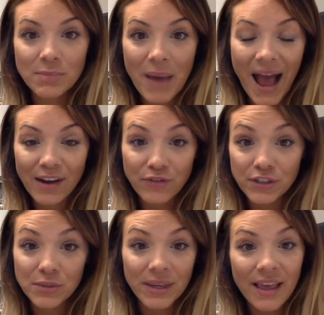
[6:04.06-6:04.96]
back for
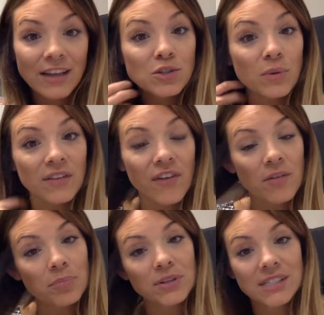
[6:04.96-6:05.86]
doing that,
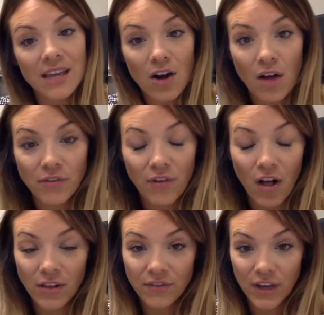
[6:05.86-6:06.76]
25% off of
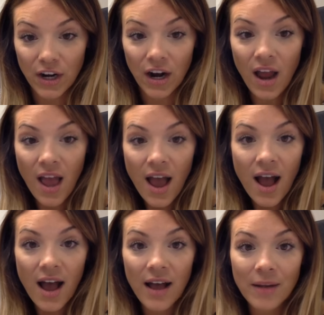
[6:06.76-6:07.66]
all of their
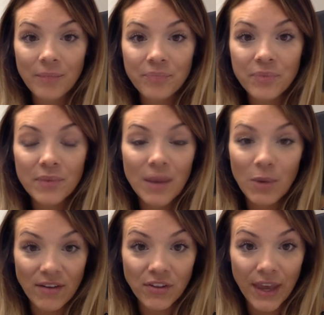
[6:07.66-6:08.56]

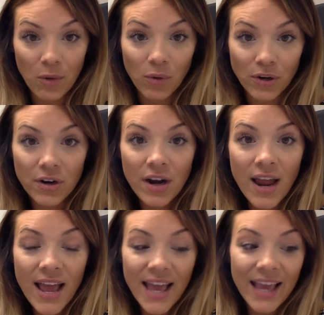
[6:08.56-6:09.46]
whatever they order.
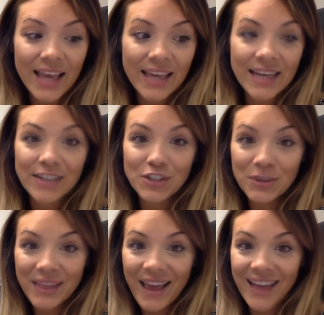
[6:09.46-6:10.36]
And in
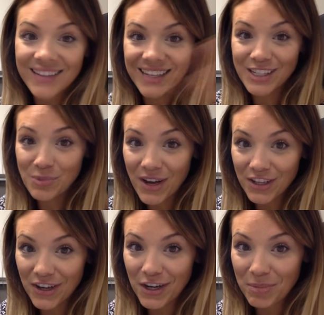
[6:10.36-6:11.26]
doing that, guess what?
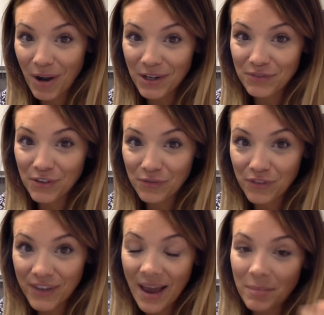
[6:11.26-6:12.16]
You got your product for
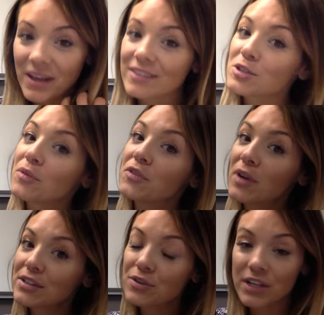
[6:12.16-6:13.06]
free that month. So if you
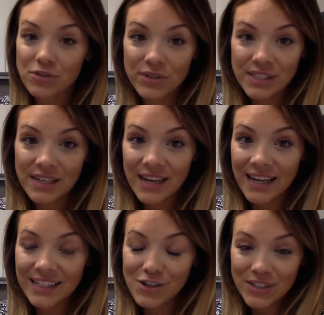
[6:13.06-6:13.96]
guys are interested
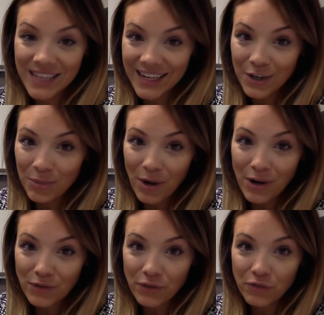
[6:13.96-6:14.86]
in just getting your
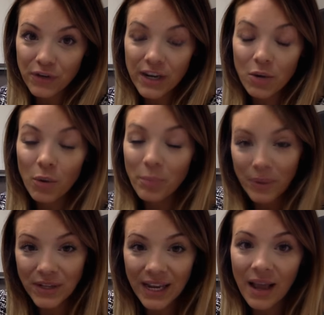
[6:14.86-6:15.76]
product for free or
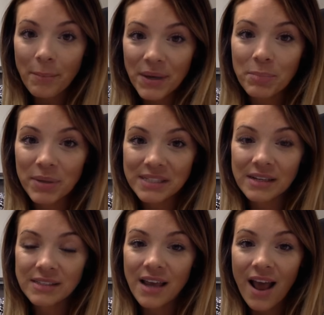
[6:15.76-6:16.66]
building a big
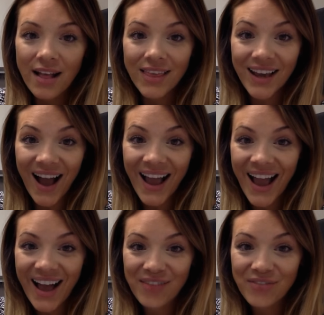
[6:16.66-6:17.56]
business like I
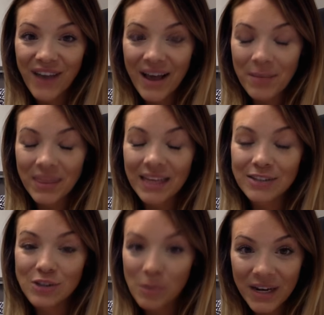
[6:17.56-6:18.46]
have and like
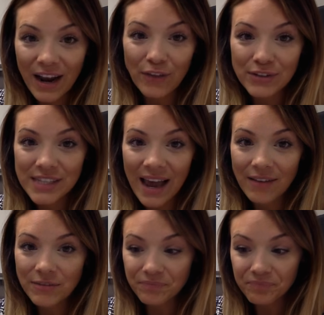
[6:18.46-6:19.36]
so many others have,